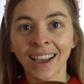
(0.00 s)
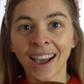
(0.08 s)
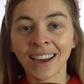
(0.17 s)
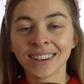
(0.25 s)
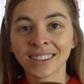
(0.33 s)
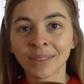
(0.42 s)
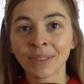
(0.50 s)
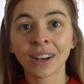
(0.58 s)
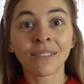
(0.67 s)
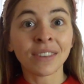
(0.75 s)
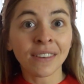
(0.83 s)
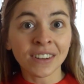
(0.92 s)
adding something
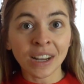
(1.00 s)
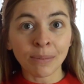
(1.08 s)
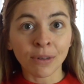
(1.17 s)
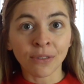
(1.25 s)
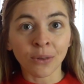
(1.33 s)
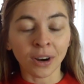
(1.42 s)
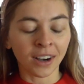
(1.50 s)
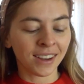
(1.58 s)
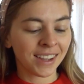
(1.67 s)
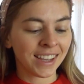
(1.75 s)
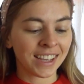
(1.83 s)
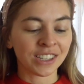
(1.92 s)
I've never done before.
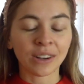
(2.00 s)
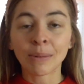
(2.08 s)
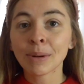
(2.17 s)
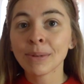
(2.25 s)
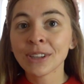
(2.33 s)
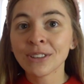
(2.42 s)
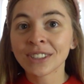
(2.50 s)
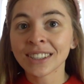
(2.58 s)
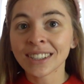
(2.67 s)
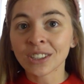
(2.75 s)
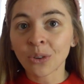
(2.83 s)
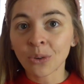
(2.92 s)
And so I'm going to be
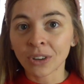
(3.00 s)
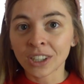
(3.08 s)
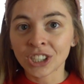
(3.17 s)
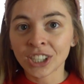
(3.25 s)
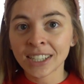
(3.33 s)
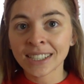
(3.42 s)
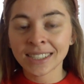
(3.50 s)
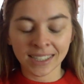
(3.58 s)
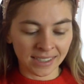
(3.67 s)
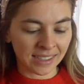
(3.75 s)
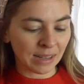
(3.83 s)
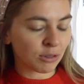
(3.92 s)
using these oranges,
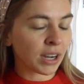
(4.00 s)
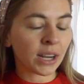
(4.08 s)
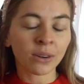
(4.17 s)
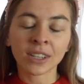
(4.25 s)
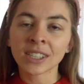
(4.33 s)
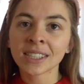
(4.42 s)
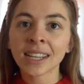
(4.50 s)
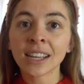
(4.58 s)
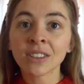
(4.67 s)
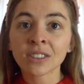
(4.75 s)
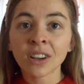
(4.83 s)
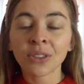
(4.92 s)
same dried oranges I
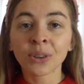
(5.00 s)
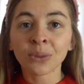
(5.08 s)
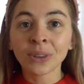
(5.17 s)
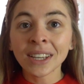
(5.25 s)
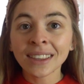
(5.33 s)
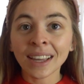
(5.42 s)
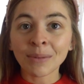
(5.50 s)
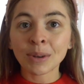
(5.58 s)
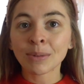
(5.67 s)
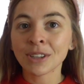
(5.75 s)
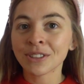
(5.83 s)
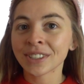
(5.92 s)
used on the wreath, I'm
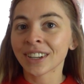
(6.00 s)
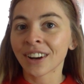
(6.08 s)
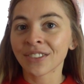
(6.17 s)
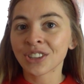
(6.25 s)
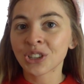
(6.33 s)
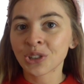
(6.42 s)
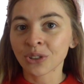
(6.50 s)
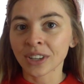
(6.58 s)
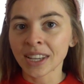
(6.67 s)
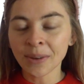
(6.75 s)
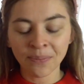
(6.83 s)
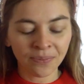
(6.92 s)
going to be using on the
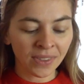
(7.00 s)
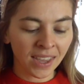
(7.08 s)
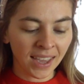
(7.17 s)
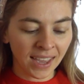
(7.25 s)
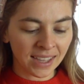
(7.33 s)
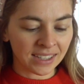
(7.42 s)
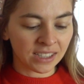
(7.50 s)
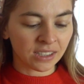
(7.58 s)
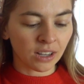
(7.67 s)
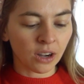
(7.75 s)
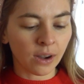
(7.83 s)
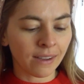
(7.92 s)
tree. And
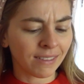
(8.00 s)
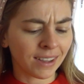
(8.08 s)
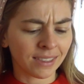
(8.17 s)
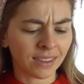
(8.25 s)
so I've got